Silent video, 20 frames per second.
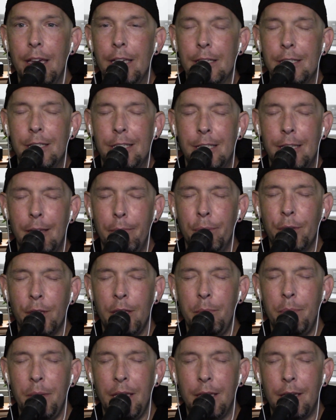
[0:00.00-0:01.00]

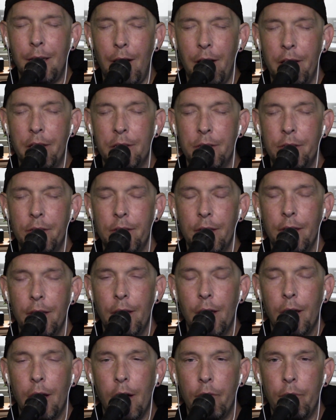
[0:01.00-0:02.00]
simply because
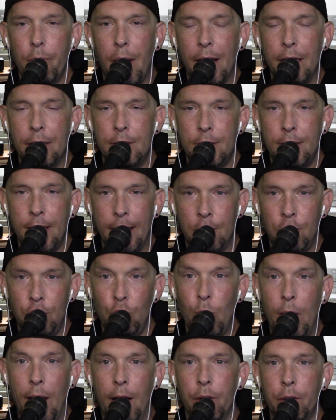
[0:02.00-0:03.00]
of my
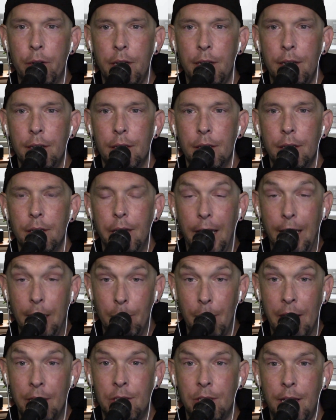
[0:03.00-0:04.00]
sexuality and
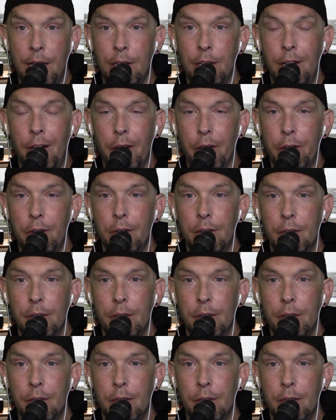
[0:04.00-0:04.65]
my skin color.